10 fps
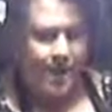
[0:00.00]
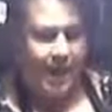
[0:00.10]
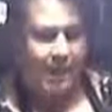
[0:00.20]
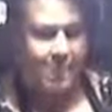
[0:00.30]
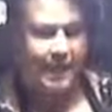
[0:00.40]

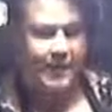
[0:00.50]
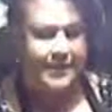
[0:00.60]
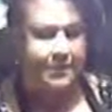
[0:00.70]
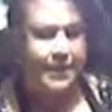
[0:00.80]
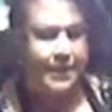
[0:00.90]
and
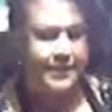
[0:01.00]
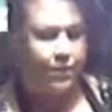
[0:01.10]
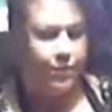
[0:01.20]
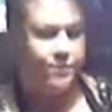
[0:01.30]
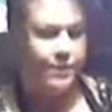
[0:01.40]
plate them like
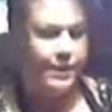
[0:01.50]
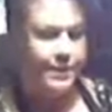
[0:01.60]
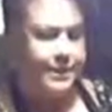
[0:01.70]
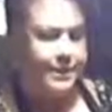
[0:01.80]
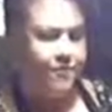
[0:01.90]
they would
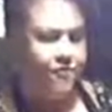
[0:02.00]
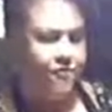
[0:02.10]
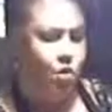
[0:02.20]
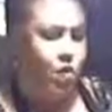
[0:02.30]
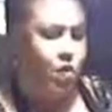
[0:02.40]
plate them
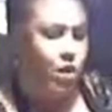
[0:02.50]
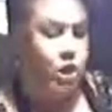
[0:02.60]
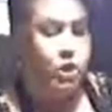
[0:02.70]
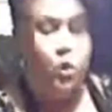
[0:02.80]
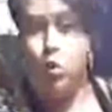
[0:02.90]
for
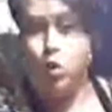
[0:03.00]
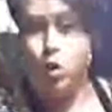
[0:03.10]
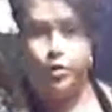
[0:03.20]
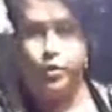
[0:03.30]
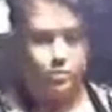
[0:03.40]
a
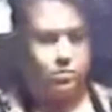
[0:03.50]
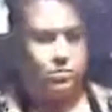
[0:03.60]
lord